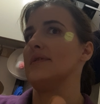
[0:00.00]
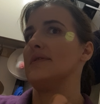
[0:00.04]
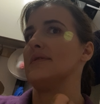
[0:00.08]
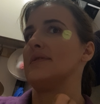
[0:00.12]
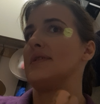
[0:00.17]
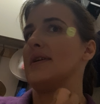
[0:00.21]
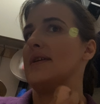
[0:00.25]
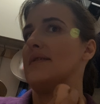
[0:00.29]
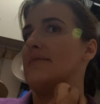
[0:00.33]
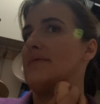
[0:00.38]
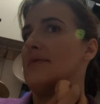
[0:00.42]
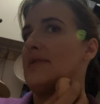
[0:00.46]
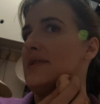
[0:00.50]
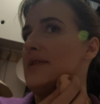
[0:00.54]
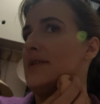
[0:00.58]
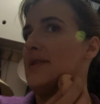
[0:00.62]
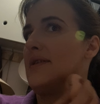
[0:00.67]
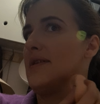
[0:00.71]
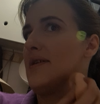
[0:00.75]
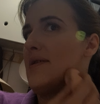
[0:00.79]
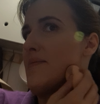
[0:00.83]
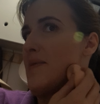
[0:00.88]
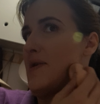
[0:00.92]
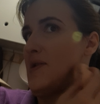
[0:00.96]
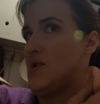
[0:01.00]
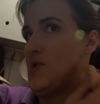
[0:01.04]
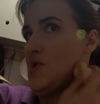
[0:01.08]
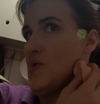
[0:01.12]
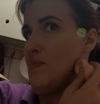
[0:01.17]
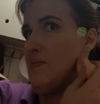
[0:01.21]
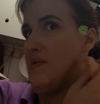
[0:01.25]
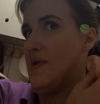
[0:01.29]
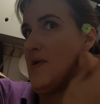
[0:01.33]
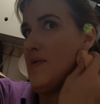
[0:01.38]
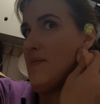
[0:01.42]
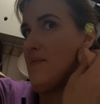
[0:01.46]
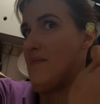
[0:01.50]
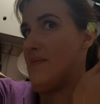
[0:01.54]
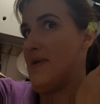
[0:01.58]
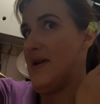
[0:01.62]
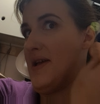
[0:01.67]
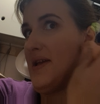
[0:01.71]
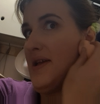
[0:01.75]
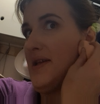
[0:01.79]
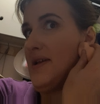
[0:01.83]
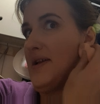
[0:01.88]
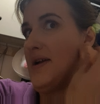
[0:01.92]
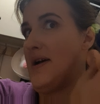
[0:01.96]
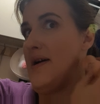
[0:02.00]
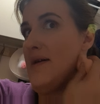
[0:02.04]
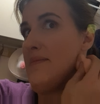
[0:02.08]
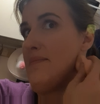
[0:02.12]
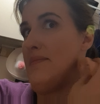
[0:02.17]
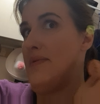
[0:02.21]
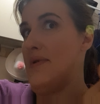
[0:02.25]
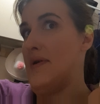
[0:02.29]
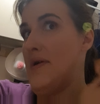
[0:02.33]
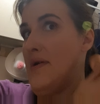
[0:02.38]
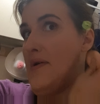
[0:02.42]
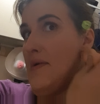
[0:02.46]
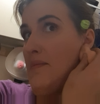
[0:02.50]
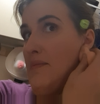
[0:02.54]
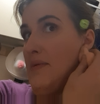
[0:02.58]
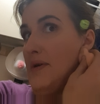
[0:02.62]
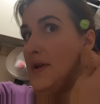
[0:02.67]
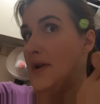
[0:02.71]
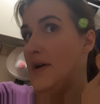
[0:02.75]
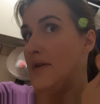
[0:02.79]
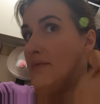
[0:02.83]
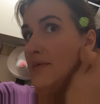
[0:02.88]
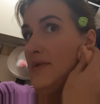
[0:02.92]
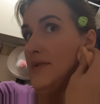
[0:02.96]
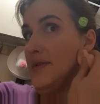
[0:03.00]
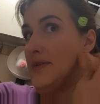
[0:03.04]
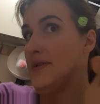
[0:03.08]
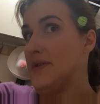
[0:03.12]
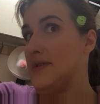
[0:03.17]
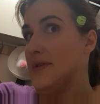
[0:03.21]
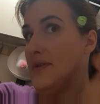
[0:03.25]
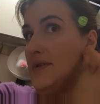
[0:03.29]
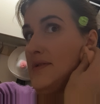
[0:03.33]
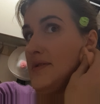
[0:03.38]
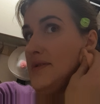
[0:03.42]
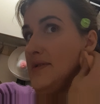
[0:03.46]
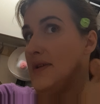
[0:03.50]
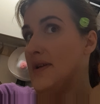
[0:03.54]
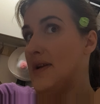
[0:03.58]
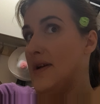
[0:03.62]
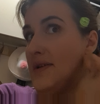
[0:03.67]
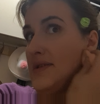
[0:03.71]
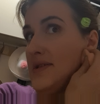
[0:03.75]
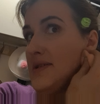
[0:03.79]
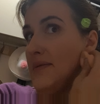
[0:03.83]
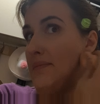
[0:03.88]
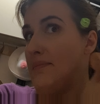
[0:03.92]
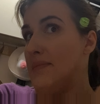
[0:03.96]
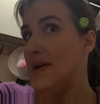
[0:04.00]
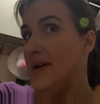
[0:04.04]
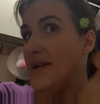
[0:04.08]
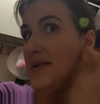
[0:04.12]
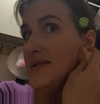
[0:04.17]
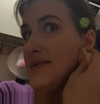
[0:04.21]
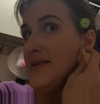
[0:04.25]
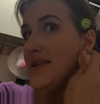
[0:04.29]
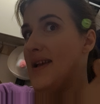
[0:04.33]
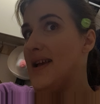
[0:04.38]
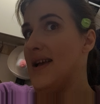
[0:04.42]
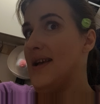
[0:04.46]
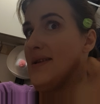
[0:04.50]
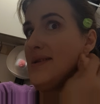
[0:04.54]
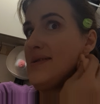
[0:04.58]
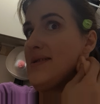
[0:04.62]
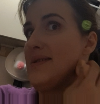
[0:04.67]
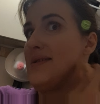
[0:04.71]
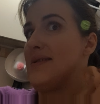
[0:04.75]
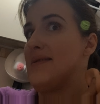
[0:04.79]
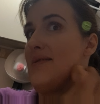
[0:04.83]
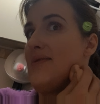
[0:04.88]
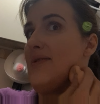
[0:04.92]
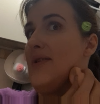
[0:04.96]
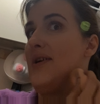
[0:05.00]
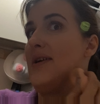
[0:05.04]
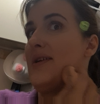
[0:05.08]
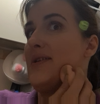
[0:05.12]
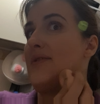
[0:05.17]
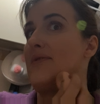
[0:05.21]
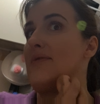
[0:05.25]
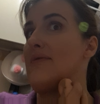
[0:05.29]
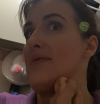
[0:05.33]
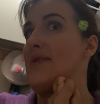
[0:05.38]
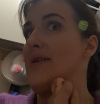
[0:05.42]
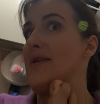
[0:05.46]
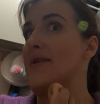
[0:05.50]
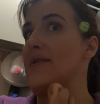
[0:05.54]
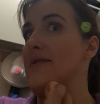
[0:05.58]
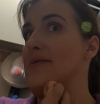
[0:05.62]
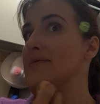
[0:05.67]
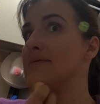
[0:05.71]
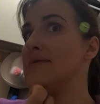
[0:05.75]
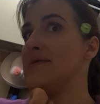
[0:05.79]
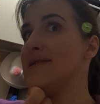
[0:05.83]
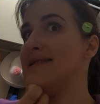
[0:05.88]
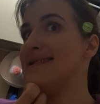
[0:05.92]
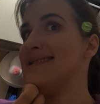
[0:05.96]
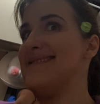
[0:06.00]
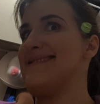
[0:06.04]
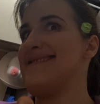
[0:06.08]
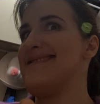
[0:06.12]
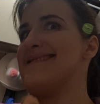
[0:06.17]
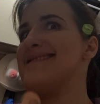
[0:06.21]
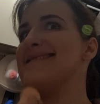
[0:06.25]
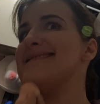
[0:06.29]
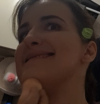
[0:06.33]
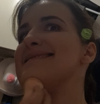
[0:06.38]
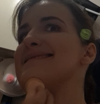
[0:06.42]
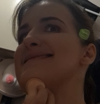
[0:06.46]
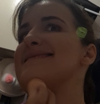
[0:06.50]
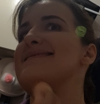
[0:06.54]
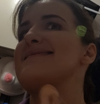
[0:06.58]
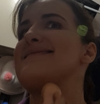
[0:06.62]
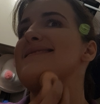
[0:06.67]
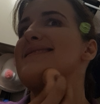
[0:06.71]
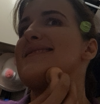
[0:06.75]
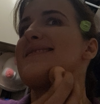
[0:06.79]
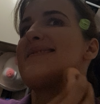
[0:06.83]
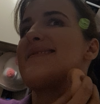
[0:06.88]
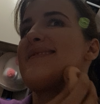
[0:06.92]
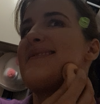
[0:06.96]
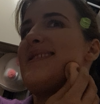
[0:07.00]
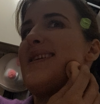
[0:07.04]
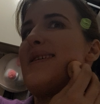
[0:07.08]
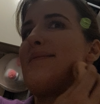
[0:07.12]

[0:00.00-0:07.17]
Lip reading: don't really know much about makeup, but I want to. So I suppose as I grow as an